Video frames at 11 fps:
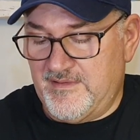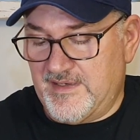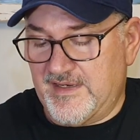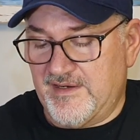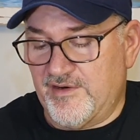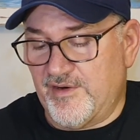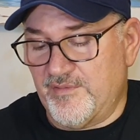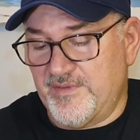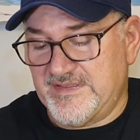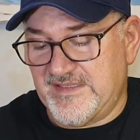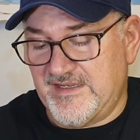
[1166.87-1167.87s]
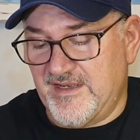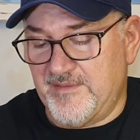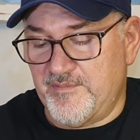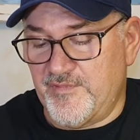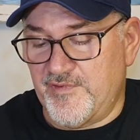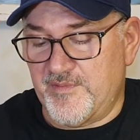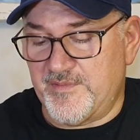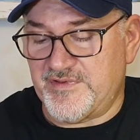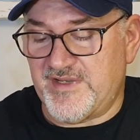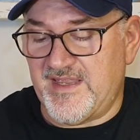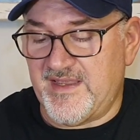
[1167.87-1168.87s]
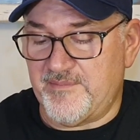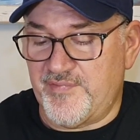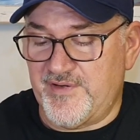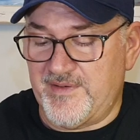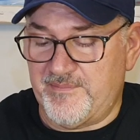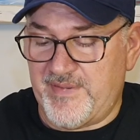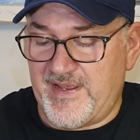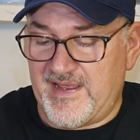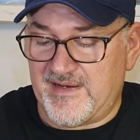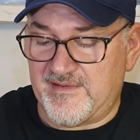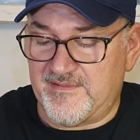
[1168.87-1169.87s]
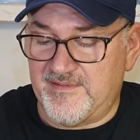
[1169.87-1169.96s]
I can always cut more, but you can't put it back.